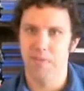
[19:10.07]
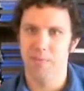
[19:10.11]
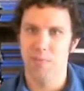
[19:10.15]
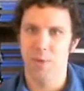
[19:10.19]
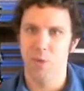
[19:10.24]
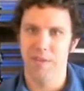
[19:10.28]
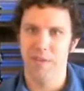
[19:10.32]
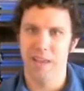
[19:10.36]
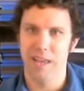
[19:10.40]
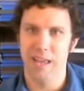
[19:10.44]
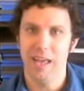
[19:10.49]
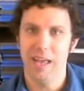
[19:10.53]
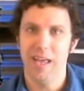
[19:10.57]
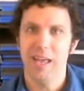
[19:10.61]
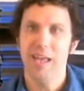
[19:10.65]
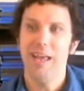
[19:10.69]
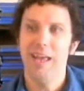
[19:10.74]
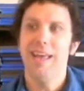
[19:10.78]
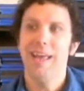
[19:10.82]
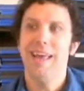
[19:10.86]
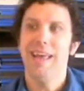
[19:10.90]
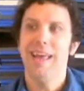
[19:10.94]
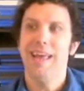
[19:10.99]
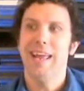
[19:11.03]
movie
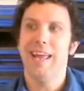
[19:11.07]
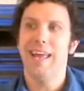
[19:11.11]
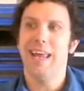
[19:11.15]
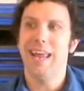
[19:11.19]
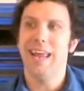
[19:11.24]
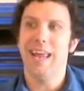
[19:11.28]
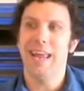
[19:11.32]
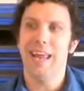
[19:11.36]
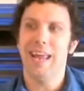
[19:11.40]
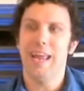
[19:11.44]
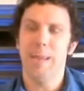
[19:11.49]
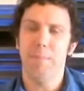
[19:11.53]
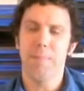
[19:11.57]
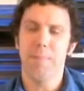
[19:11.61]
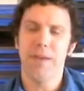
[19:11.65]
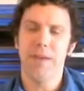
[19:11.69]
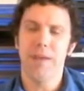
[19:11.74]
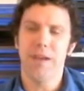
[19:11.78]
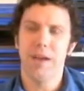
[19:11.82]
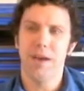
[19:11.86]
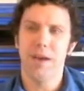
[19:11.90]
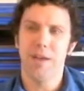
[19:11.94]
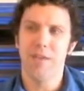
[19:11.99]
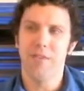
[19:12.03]

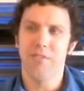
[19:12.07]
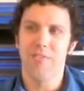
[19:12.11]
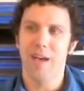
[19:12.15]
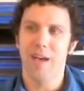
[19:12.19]
because,